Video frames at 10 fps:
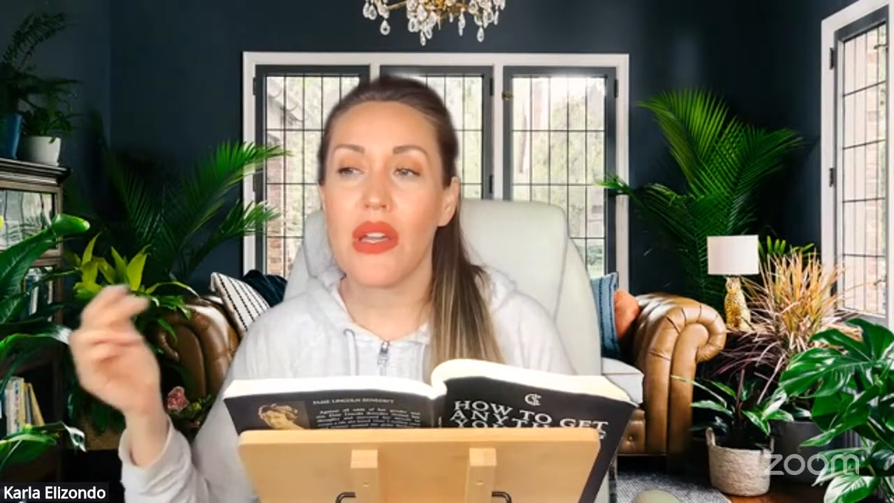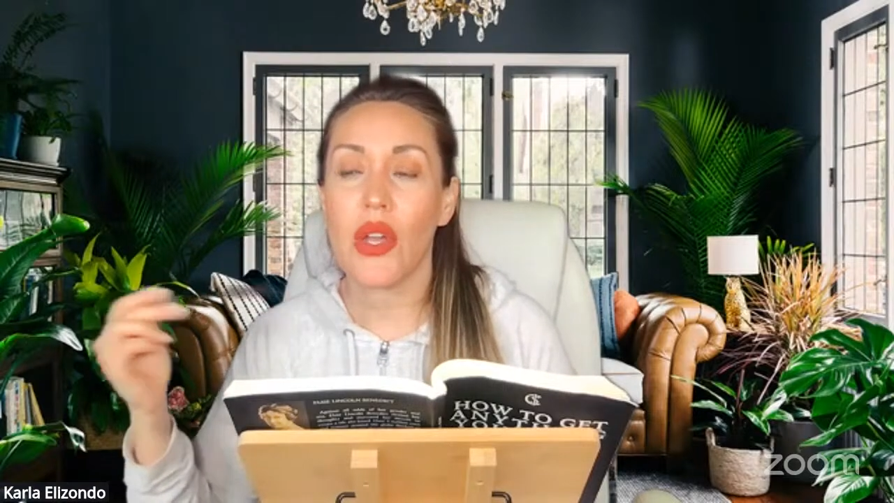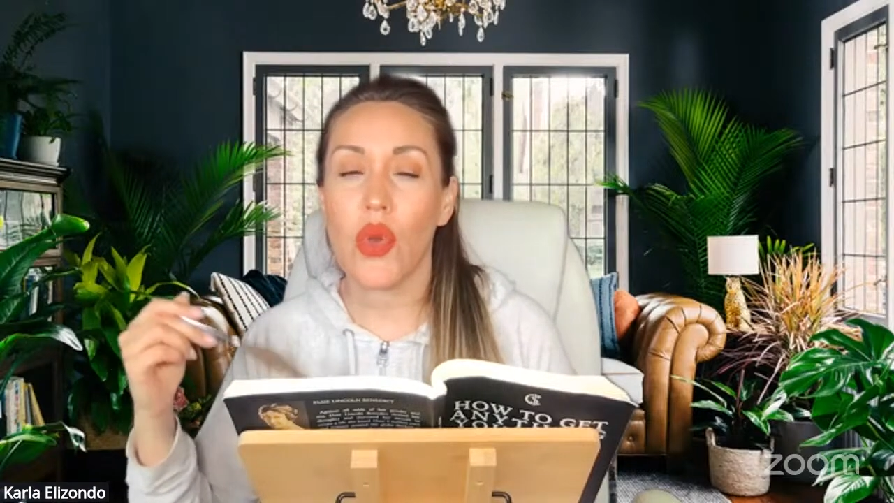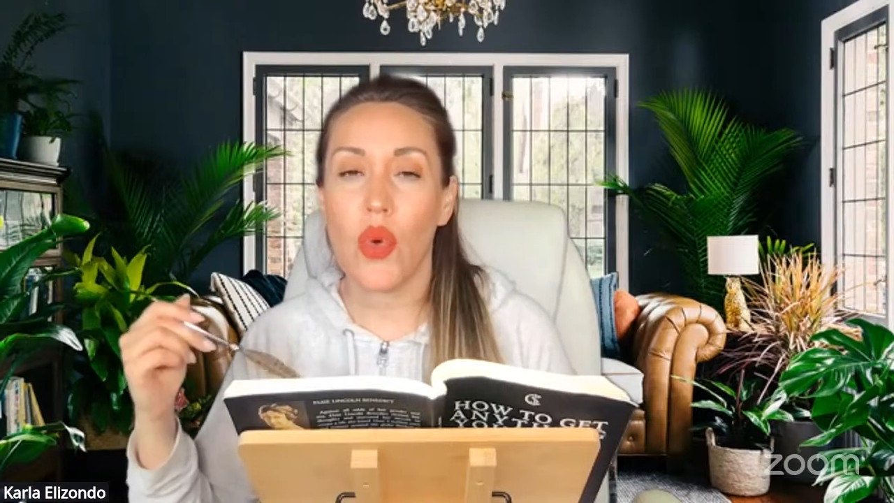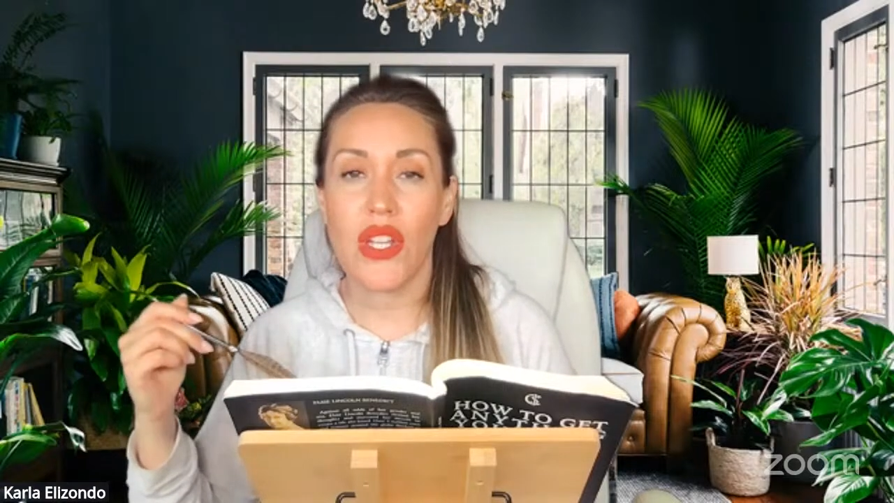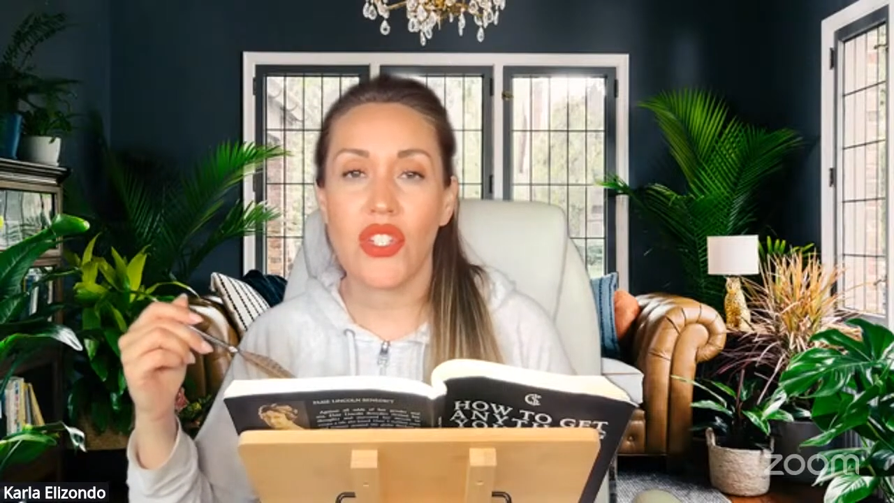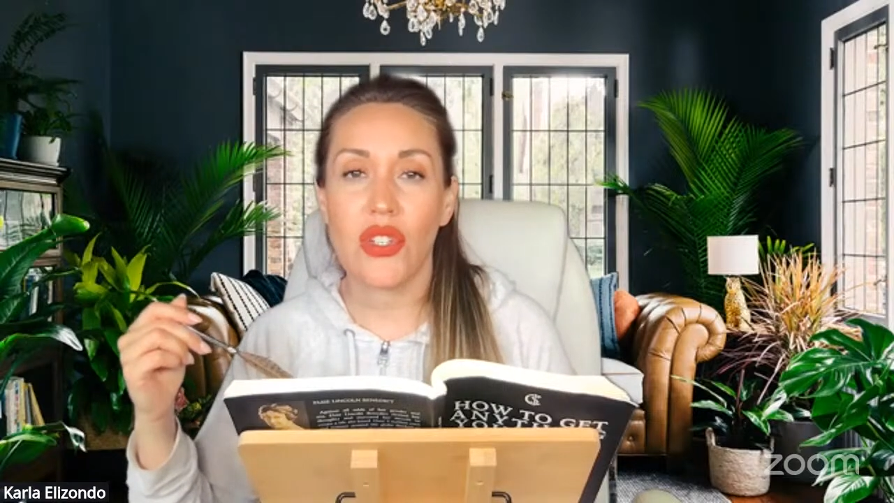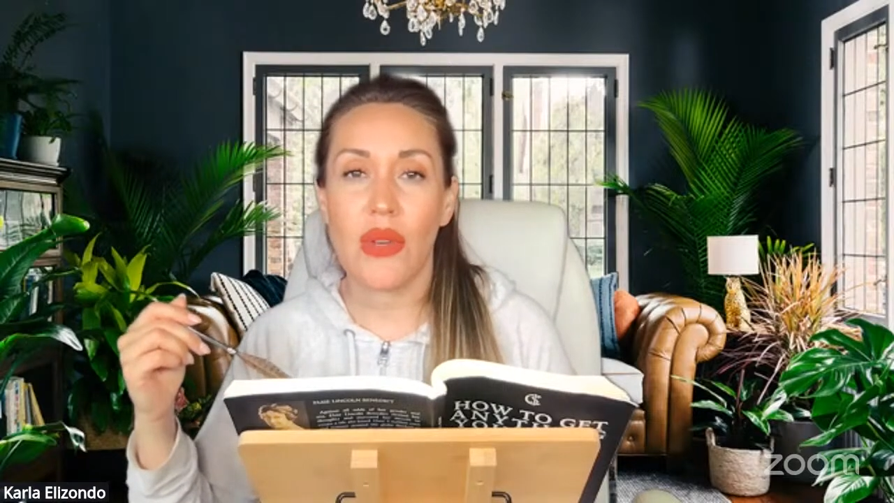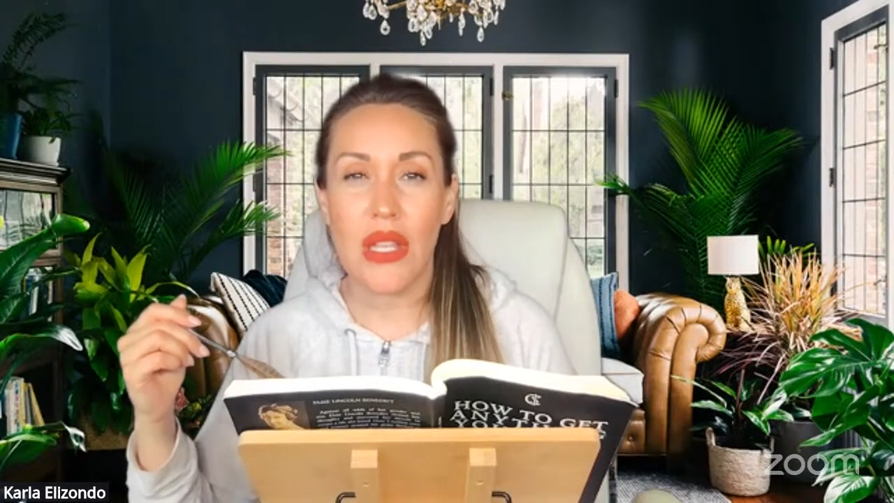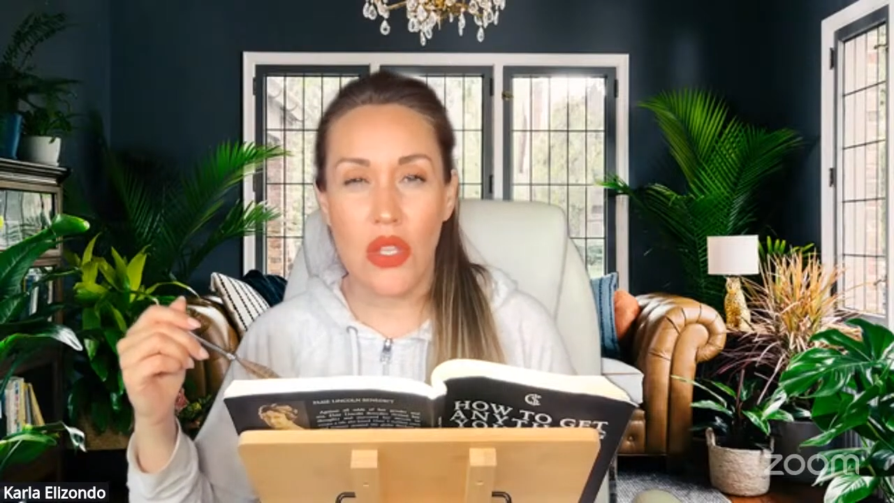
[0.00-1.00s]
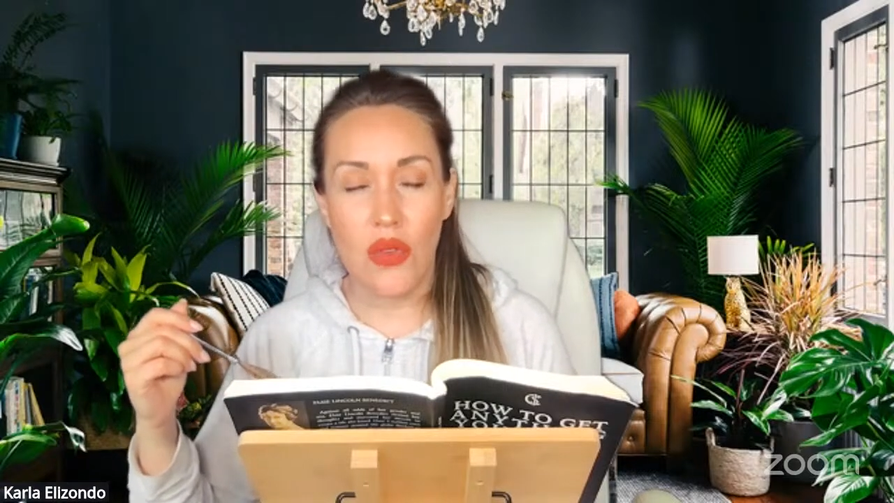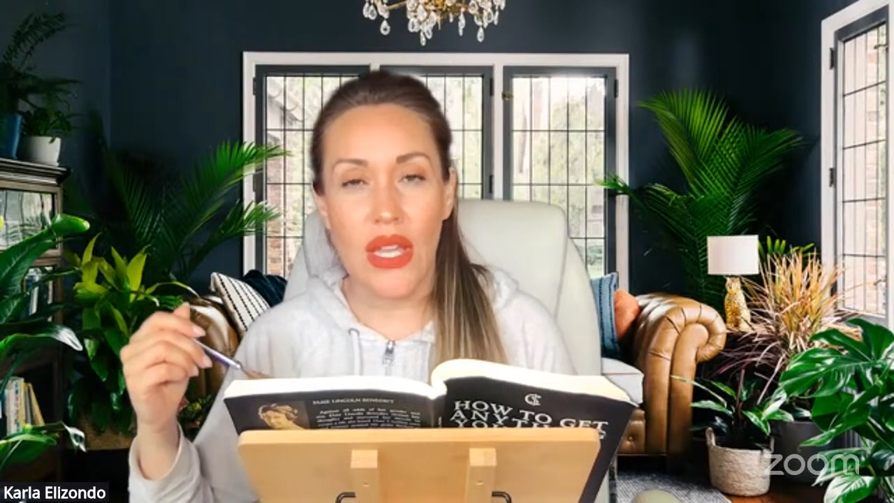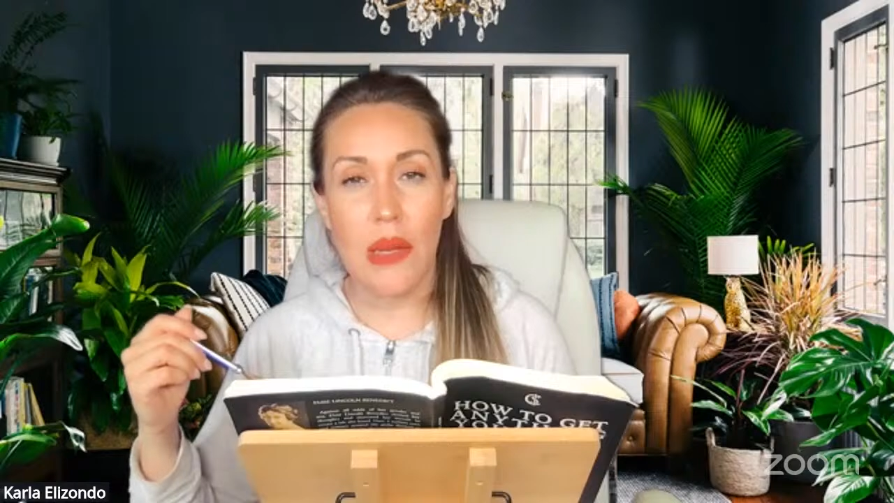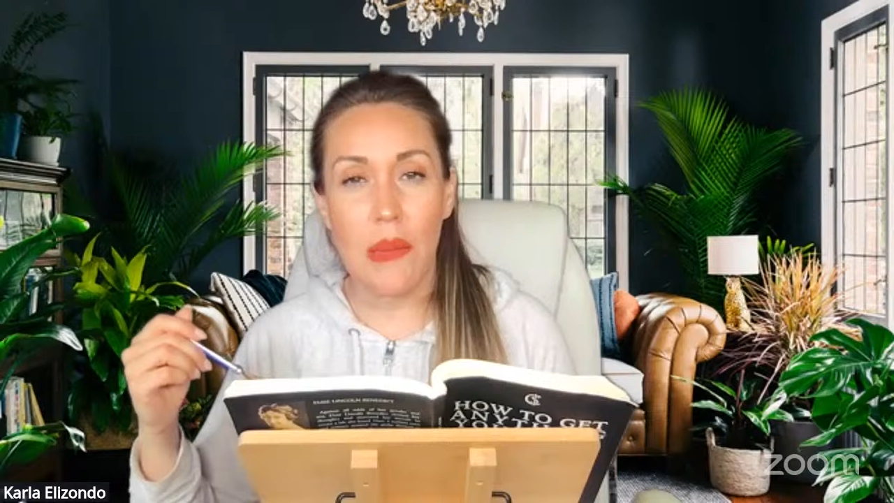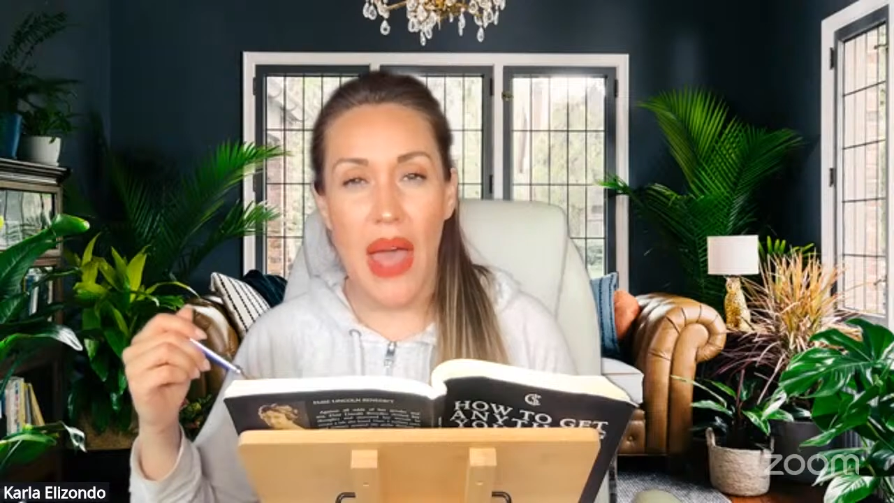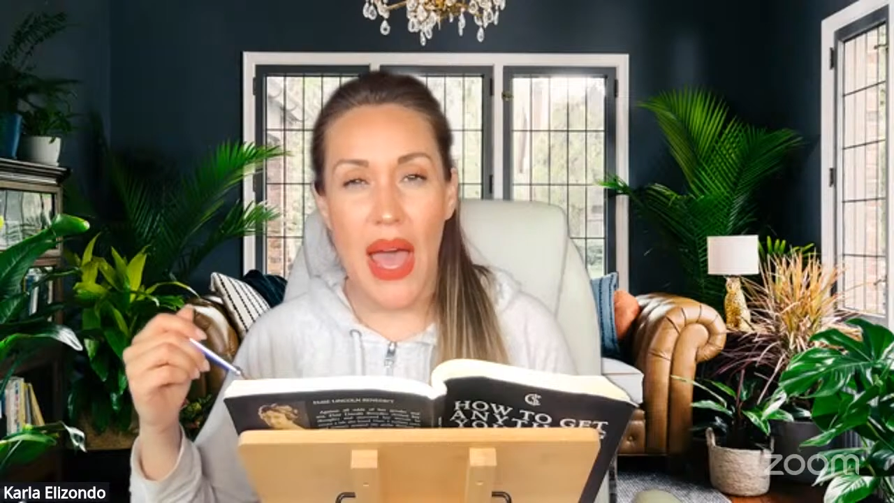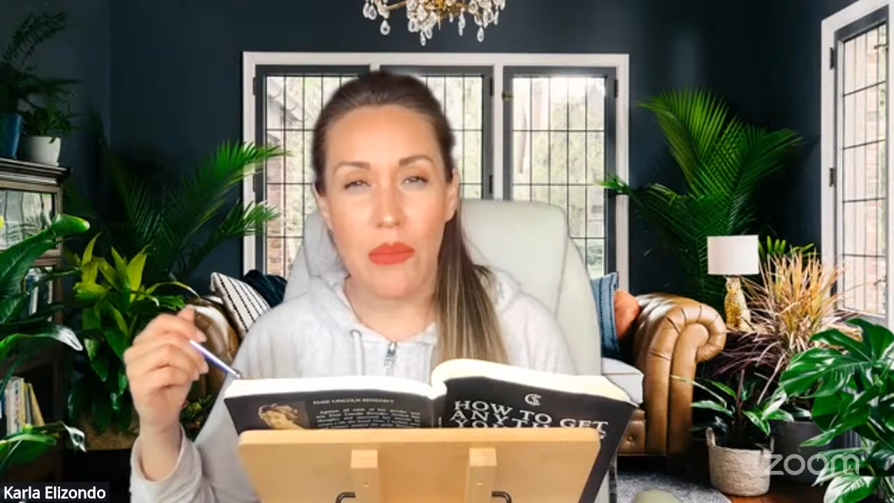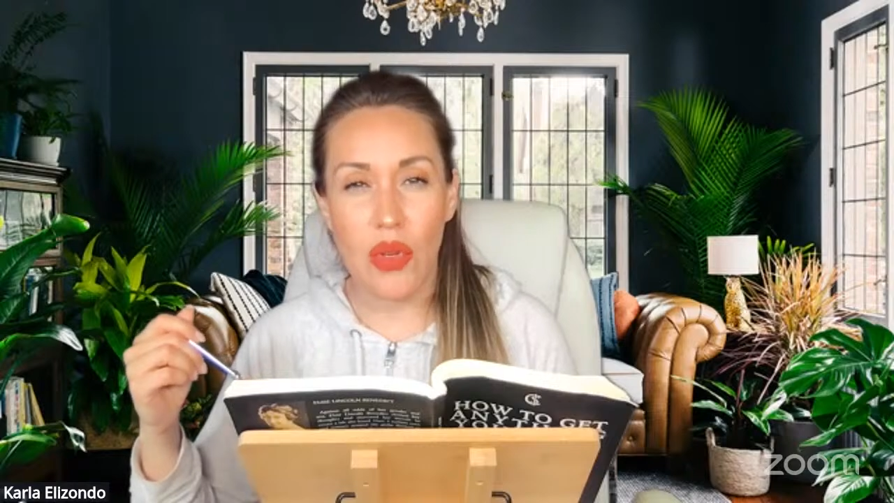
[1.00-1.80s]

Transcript: annoyed you and then you get in a bad